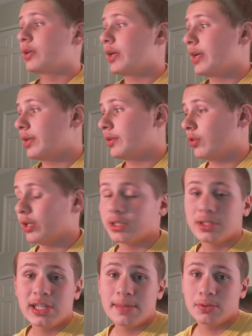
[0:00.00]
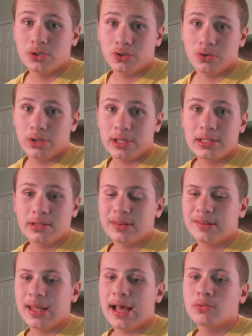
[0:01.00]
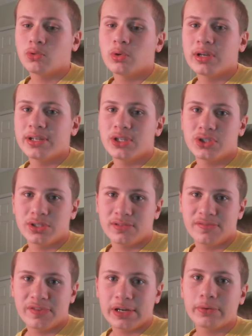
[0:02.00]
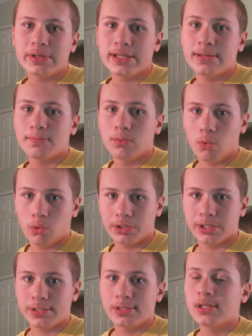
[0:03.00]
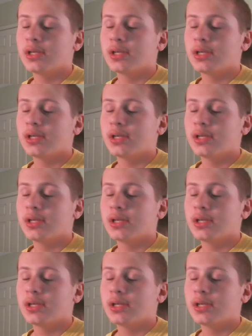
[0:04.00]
And, the temperature, the outdoor condition is very important.